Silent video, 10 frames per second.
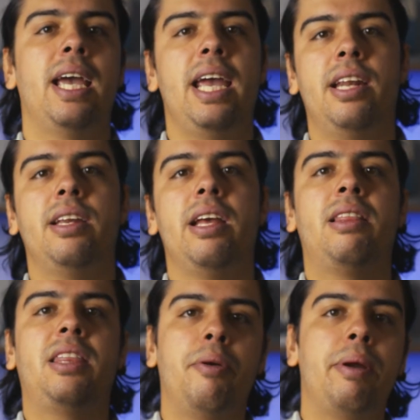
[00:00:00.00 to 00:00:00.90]
in
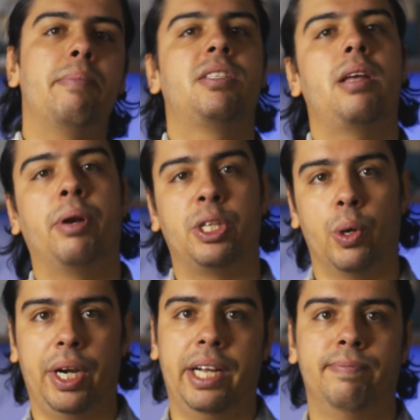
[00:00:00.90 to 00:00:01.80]
Ethereum's
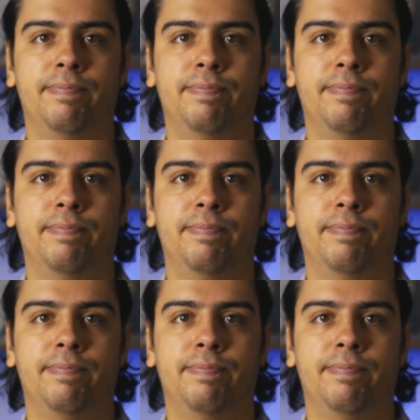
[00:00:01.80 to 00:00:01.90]
territory.